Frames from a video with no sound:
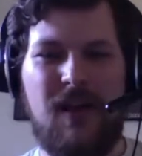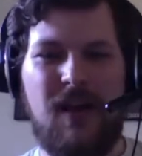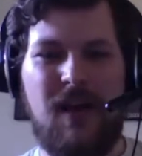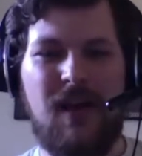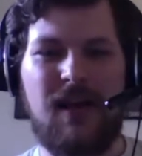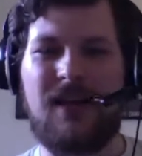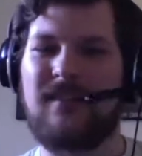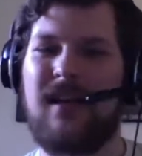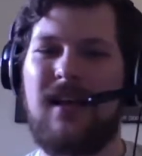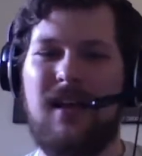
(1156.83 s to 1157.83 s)
Ionic, is
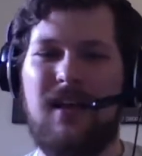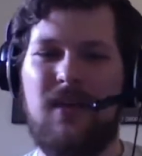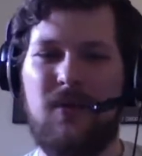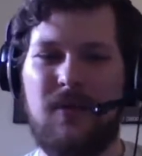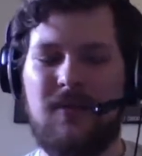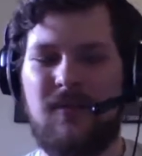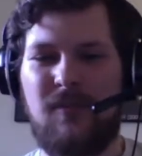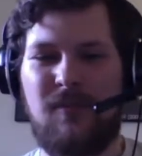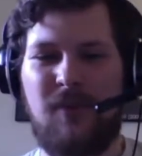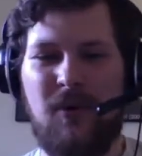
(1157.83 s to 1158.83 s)
that in order to
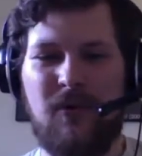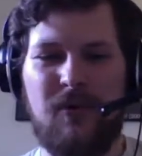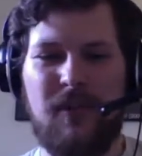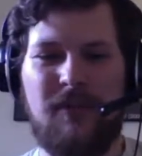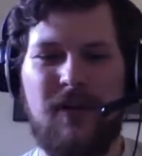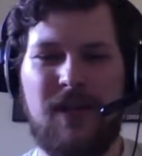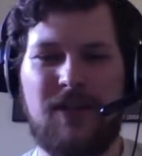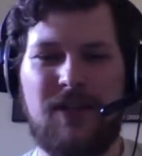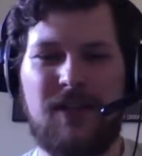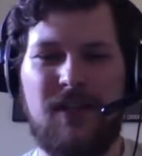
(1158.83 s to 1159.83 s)
do pull to
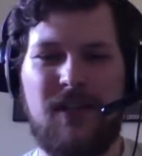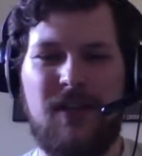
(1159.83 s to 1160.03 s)
refresh,